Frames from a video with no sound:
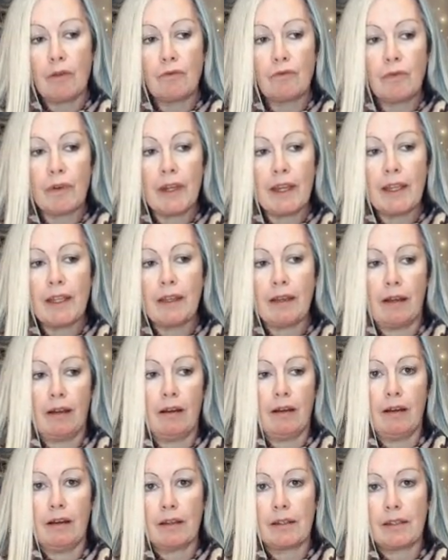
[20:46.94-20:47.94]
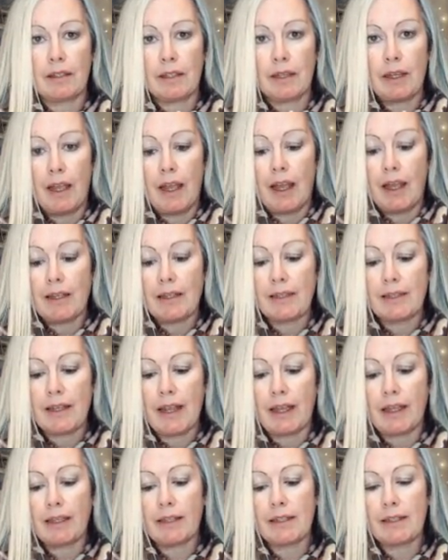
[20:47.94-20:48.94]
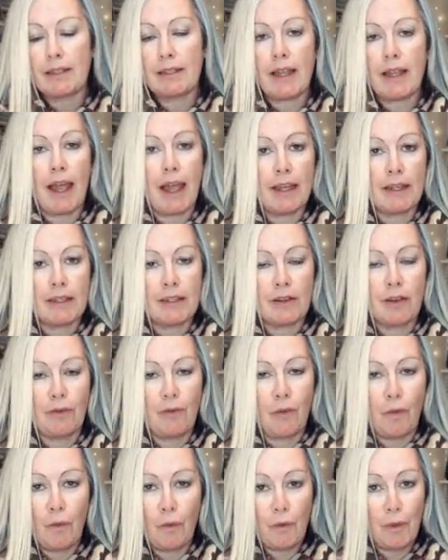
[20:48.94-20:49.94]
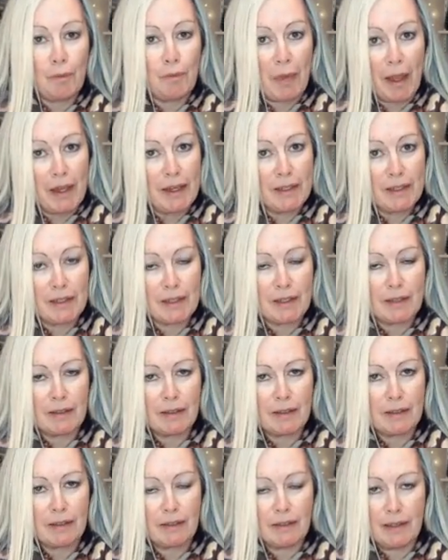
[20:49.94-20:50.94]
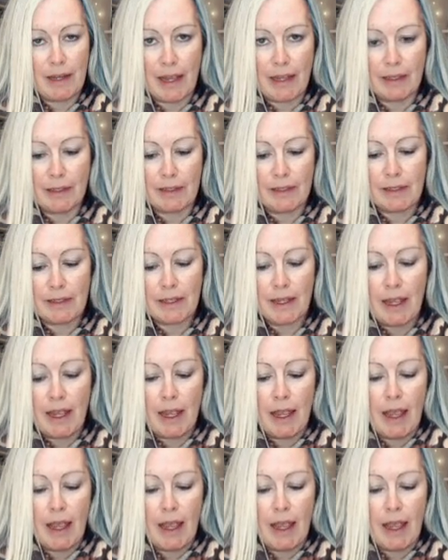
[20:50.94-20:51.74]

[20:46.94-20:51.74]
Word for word: recut a second set of all the base layers.